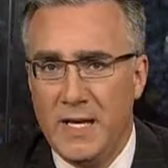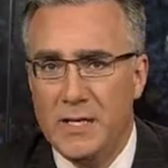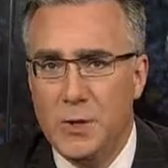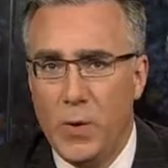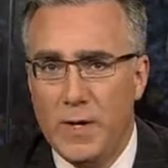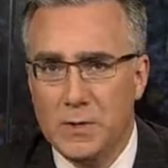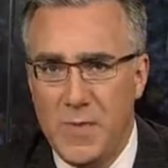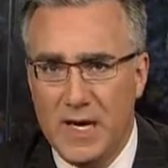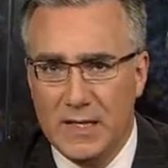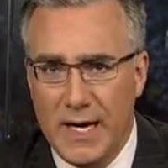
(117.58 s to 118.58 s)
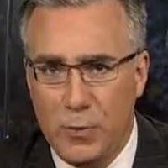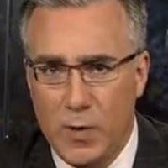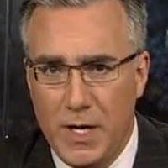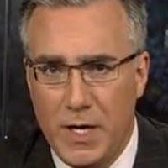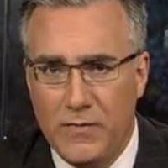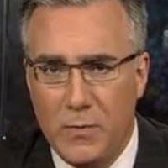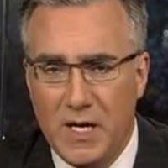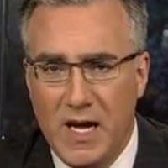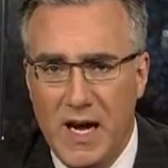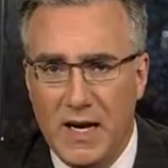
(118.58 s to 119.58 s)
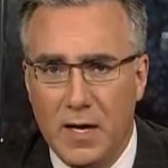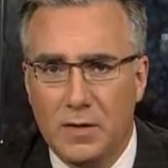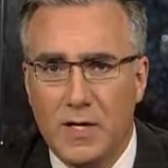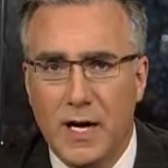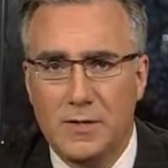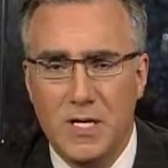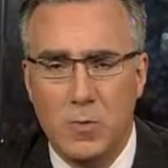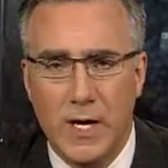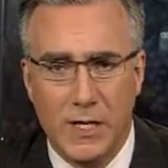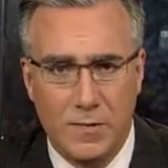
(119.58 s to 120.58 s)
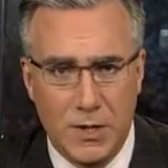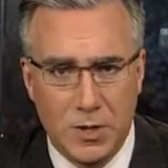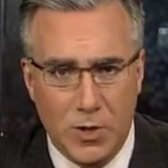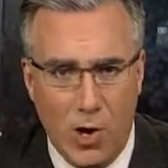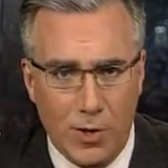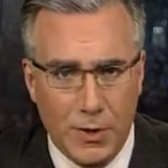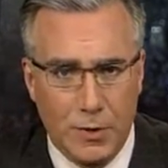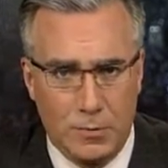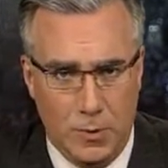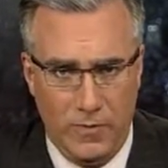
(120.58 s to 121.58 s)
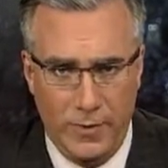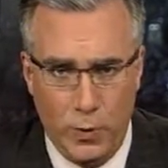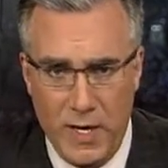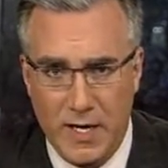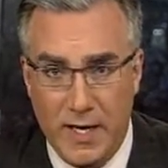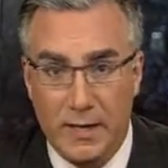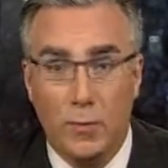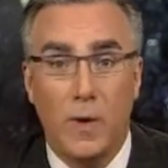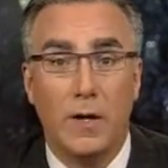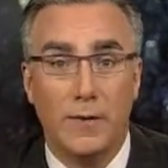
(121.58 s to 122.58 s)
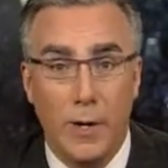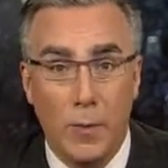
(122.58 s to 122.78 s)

guess who else made light reading of the McCain healthcare deregulation article over the weekend? Well, the